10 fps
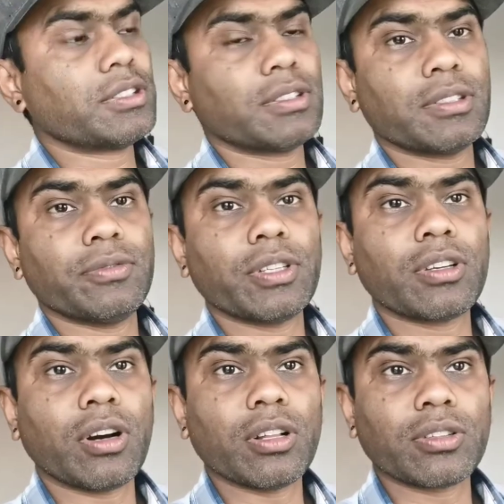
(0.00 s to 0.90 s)
this is
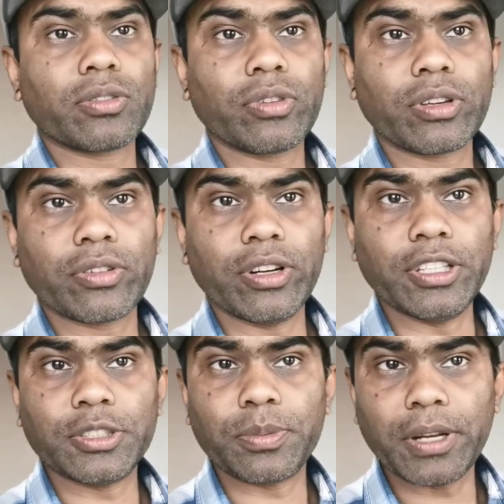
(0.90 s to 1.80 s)
we called quick
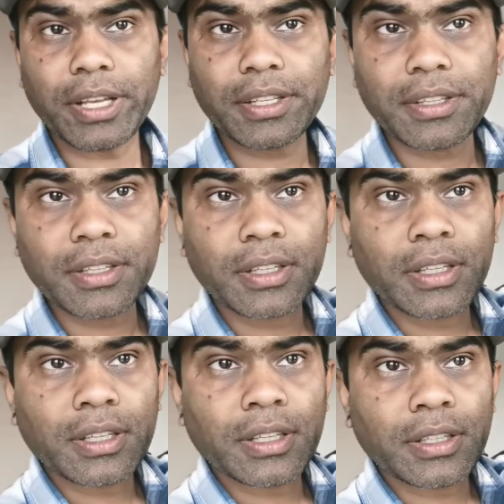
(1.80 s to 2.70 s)
release plate
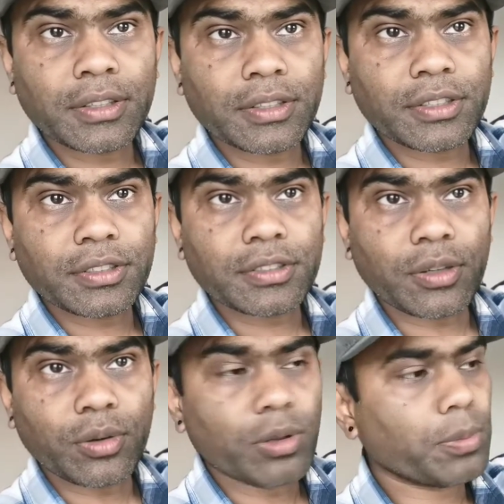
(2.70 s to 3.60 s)
this is
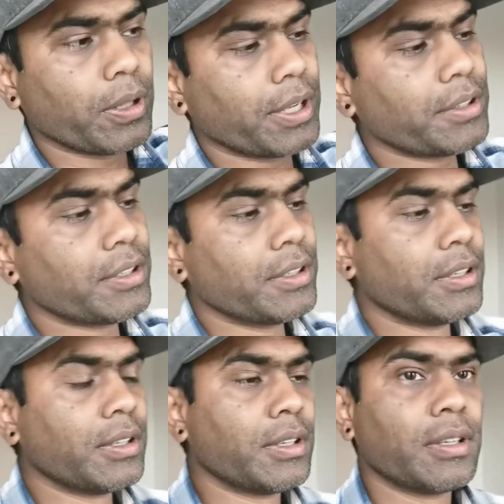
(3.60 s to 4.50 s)
the whole plate
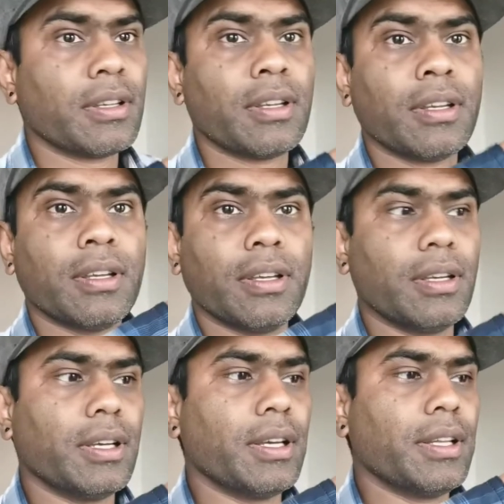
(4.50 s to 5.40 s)

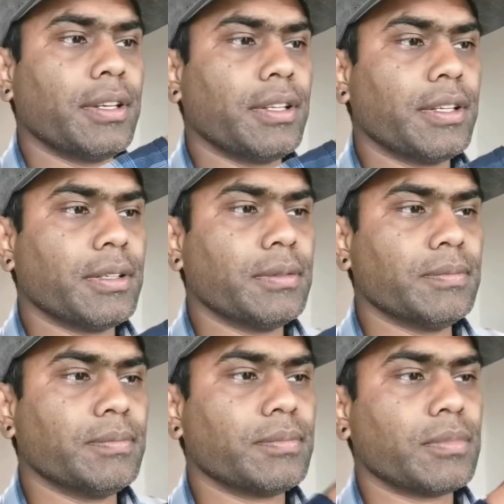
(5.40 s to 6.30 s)
and uh,
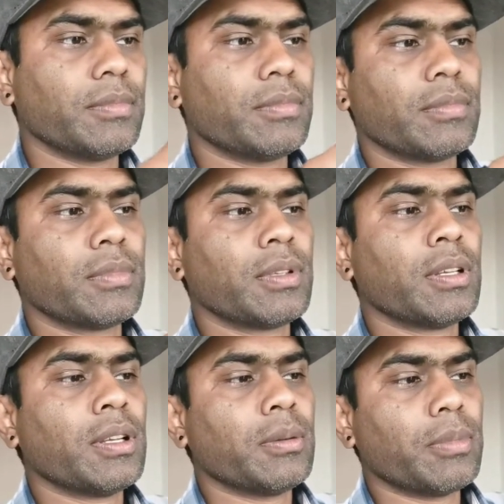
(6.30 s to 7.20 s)

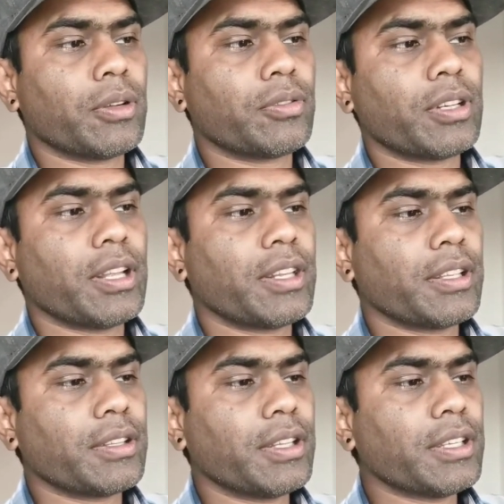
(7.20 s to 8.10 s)
by
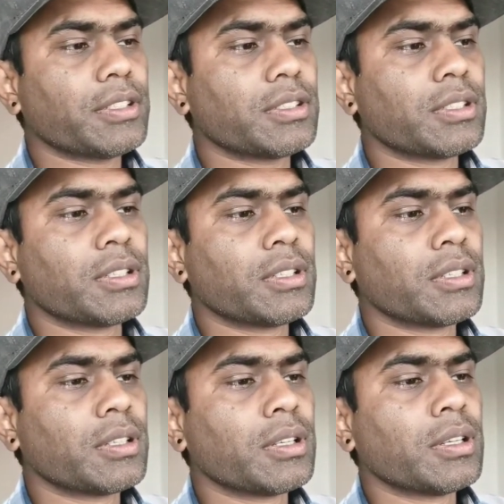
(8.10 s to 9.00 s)
rotating this
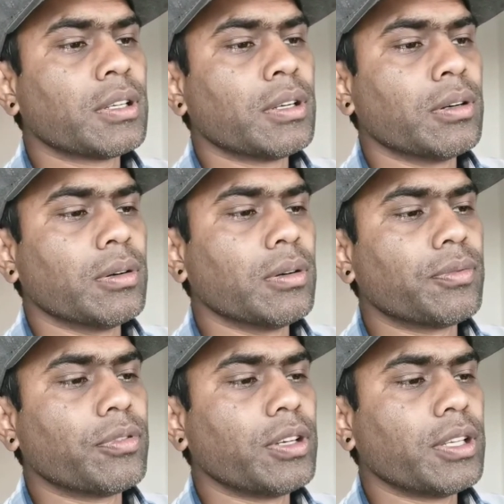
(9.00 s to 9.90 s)

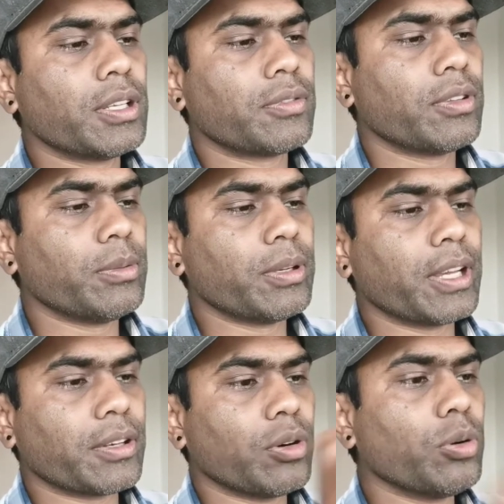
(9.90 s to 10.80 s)
hopefully it will
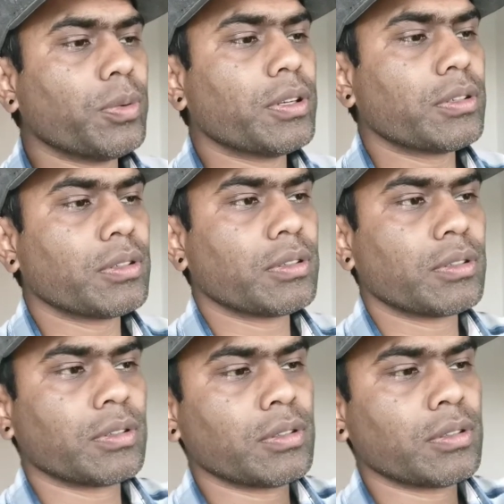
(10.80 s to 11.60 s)
be get open